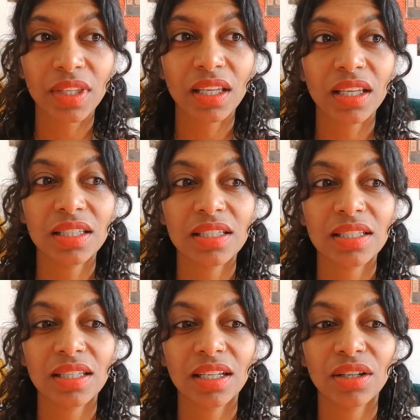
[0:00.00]

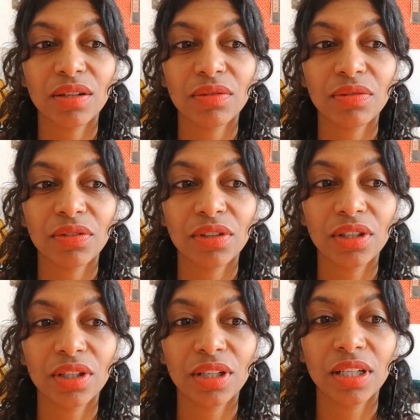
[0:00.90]
instead of
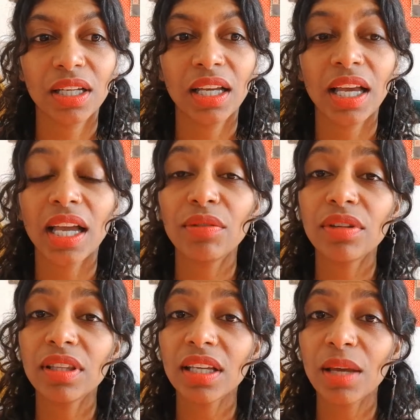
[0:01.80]
the
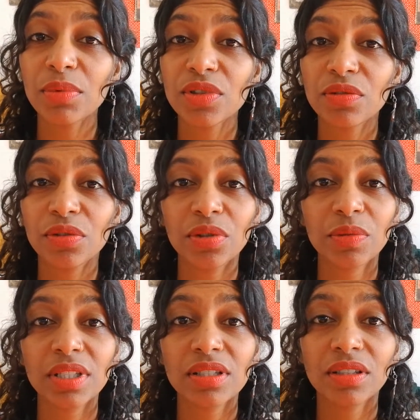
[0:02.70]
everything happens for a
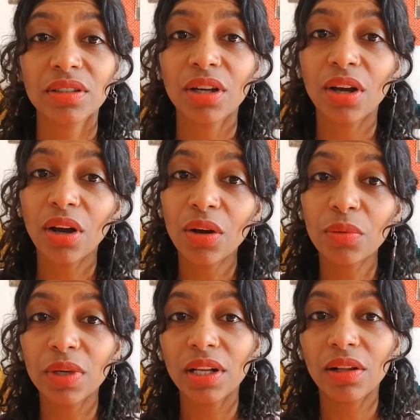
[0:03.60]
reason. Oh,
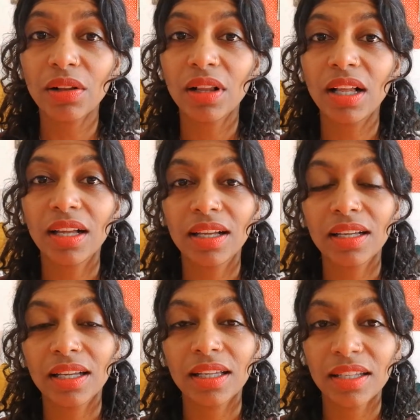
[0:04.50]
well,
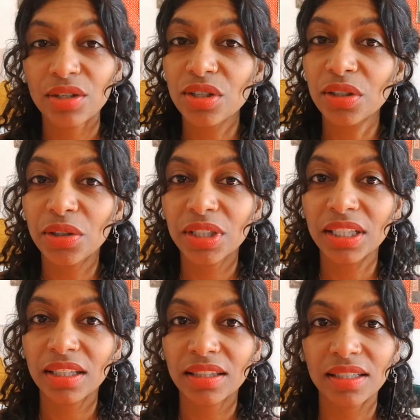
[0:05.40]
there's a learning
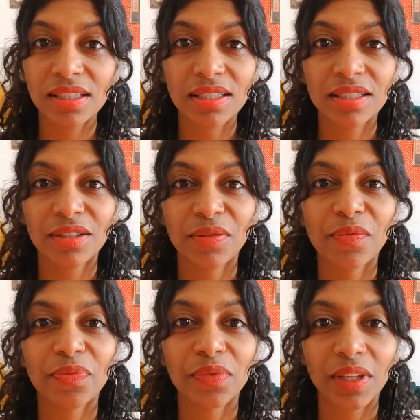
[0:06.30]
in this.
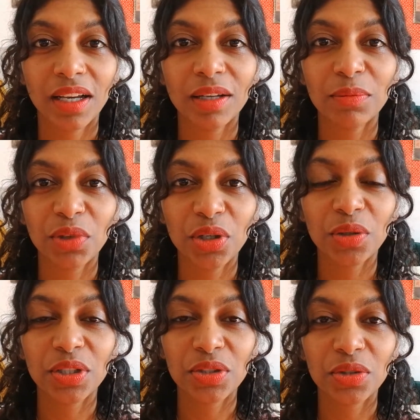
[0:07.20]
I'm
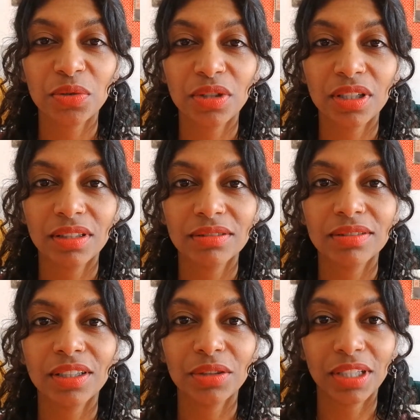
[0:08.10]
going to the,
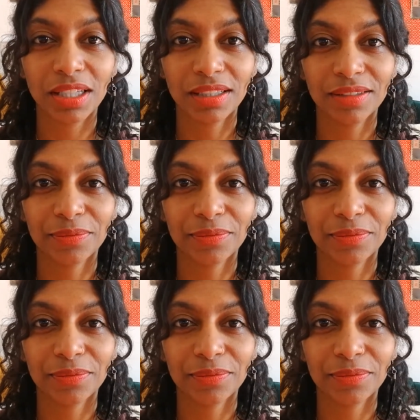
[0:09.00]
okay,